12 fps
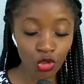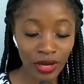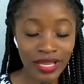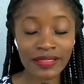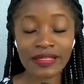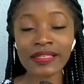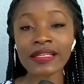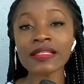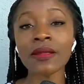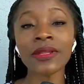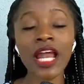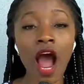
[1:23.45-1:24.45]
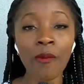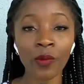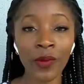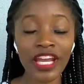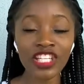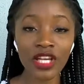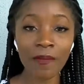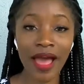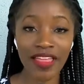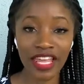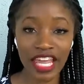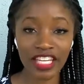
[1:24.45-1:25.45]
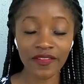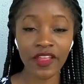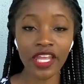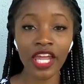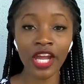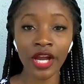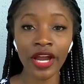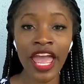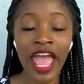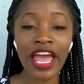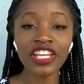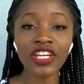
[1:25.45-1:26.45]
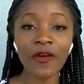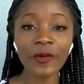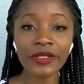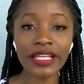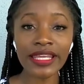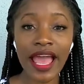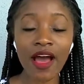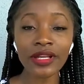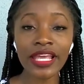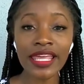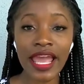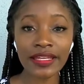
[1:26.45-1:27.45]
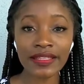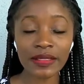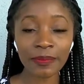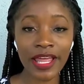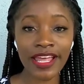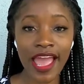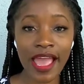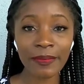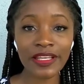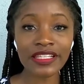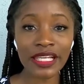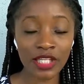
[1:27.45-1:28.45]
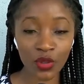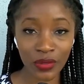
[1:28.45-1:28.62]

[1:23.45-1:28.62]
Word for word: transit system in operation by the end of the year. In Jefferson County, Candace Blake, ABC